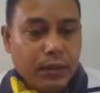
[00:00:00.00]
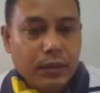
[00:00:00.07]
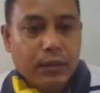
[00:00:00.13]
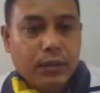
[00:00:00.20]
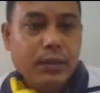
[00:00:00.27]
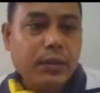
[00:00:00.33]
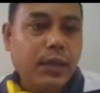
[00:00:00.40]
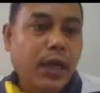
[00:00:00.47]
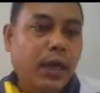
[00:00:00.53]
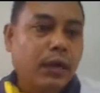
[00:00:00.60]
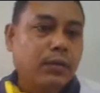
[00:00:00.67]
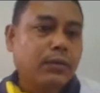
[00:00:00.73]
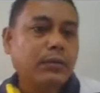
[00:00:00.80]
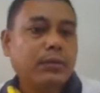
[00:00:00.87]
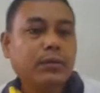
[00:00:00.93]

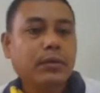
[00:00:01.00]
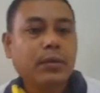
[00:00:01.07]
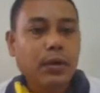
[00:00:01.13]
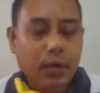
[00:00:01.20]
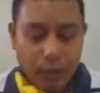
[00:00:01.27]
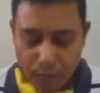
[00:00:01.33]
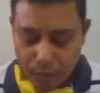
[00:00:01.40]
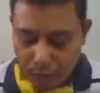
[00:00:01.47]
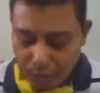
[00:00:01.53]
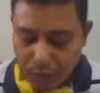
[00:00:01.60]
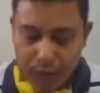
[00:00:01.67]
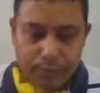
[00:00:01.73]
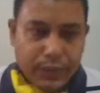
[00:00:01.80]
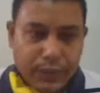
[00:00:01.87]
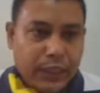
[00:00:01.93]
Now all
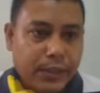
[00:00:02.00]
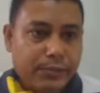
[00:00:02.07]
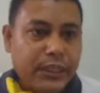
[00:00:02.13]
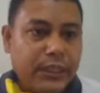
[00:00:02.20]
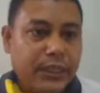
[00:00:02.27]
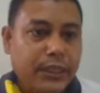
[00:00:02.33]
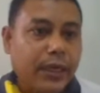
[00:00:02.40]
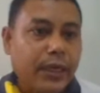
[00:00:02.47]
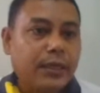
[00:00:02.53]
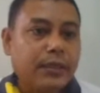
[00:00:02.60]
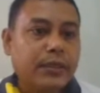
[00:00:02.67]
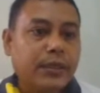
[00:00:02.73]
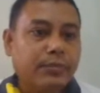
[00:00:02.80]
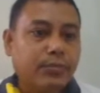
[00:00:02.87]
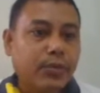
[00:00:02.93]
mathematical
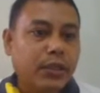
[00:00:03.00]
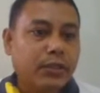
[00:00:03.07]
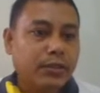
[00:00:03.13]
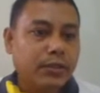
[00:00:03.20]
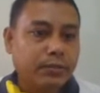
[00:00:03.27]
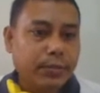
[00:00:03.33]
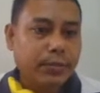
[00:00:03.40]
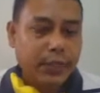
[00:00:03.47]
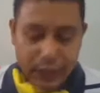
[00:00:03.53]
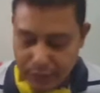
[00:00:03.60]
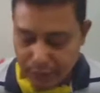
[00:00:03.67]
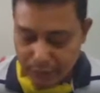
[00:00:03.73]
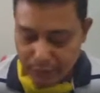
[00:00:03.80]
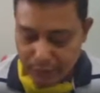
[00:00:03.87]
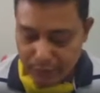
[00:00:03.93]
symbols should be
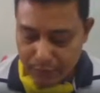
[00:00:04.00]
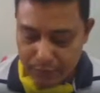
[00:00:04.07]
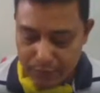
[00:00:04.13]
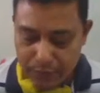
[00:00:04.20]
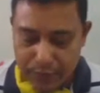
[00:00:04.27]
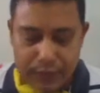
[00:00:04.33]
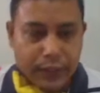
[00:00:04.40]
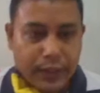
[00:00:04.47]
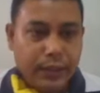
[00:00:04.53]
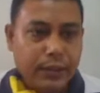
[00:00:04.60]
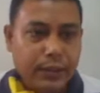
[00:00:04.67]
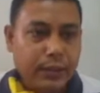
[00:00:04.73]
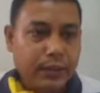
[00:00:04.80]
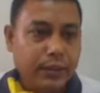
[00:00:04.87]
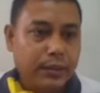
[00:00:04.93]
written
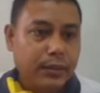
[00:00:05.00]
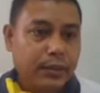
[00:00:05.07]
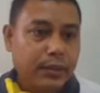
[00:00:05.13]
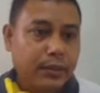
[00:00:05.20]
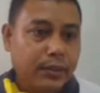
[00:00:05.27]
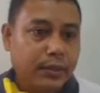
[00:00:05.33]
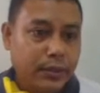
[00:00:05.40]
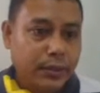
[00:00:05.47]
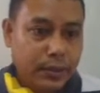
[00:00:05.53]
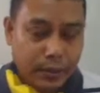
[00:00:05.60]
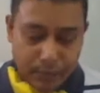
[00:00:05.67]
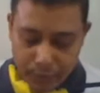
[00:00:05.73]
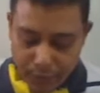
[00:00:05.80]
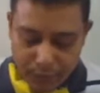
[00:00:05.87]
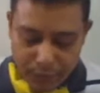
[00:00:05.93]
in
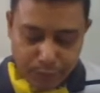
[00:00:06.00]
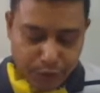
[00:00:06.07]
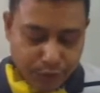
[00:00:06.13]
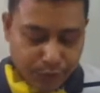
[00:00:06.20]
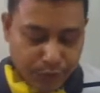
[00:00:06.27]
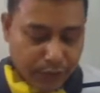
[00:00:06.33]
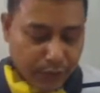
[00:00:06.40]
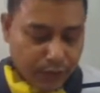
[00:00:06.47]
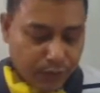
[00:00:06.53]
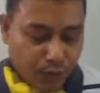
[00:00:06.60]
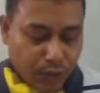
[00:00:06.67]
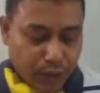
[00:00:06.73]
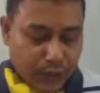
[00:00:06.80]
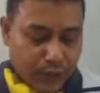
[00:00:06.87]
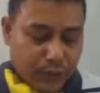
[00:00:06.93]
between the
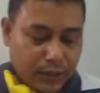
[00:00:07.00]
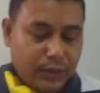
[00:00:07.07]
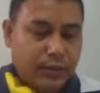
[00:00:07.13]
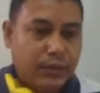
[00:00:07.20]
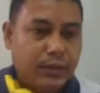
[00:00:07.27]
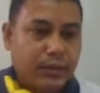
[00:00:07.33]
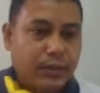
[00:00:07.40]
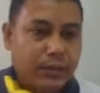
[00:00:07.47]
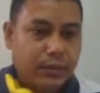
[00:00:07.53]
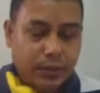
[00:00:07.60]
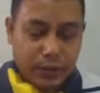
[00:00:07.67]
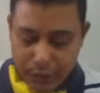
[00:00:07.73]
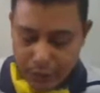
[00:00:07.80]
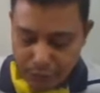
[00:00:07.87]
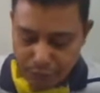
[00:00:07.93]
dollars. So
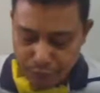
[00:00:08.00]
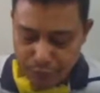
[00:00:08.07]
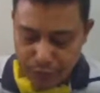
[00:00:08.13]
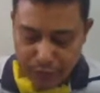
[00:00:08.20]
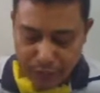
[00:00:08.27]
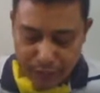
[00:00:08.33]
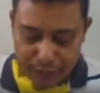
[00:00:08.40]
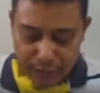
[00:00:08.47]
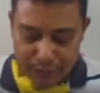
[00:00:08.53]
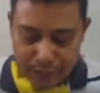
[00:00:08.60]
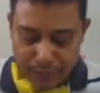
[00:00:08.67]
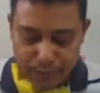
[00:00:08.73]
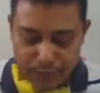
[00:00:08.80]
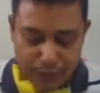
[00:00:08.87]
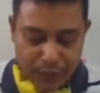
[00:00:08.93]
if we write
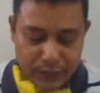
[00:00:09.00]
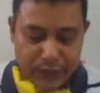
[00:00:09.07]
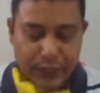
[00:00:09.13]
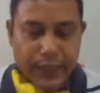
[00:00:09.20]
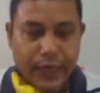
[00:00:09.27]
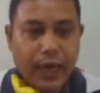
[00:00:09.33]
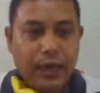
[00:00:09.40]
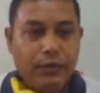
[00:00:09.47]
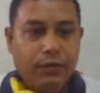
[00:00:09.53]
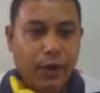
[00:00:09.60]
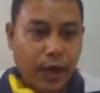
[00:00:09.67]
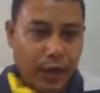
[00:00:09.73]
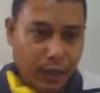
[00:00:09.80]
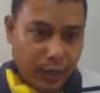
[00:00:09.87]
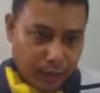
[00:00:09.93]
simply say
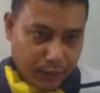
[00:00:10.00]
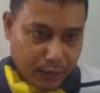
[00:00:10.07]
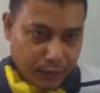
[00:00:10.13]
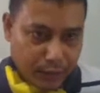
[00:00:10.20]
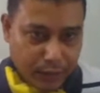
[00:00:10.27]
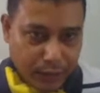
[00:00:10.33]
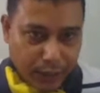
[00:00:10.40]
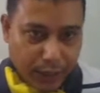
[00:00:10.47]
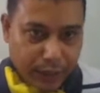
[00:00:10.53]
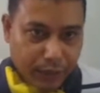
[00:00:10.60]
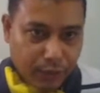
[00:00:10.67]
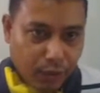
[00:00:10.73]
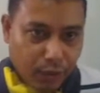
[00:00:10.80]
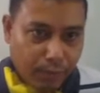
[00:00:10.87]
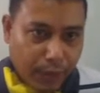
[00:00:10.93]
alpha and
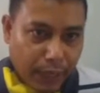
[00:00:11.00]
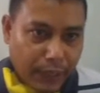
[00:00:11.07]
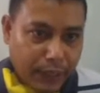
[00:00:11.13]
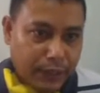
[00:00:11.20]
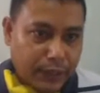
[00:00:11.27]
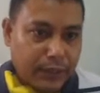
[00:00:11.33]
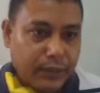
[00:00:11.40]
compile it,